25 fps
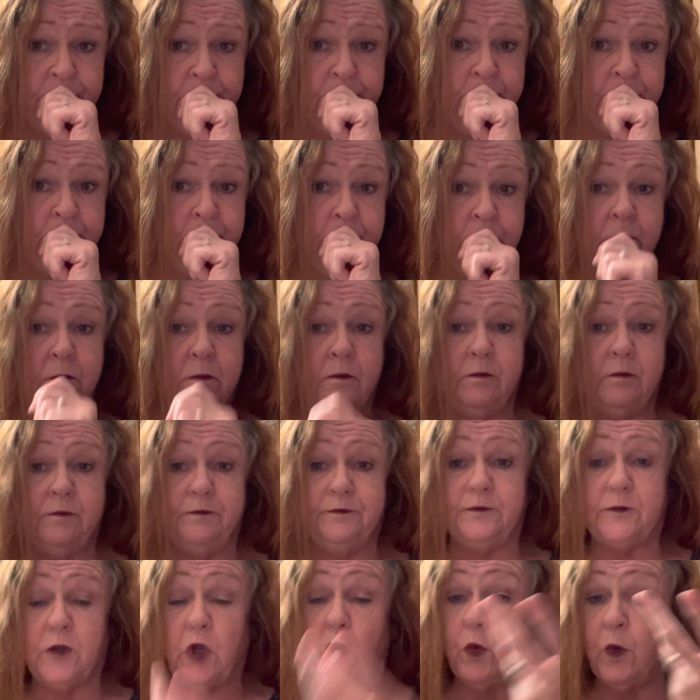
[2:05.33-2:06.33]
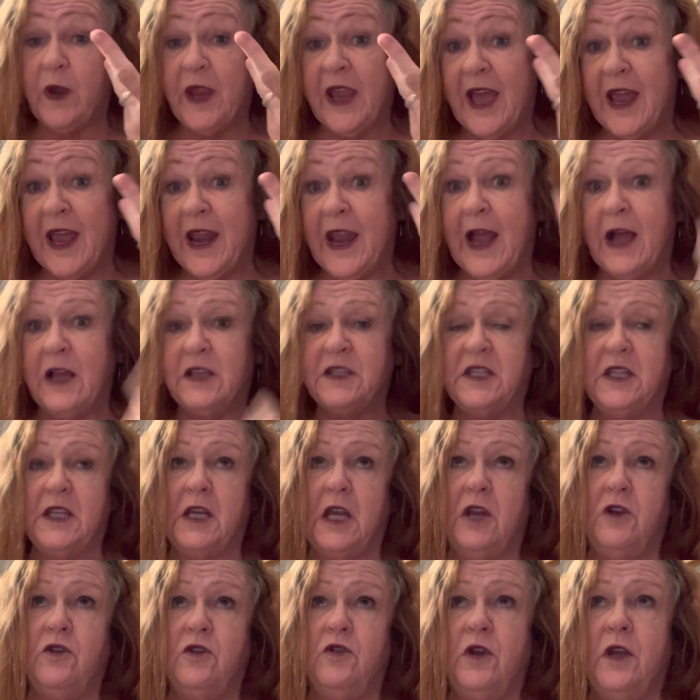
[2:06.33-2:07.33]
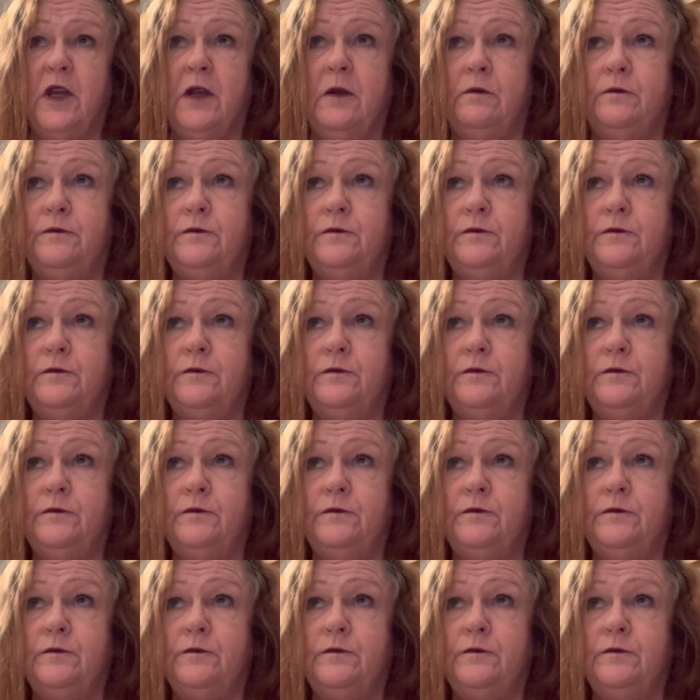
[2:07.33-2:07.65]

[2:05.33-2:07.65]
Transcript: or we had a house in the country,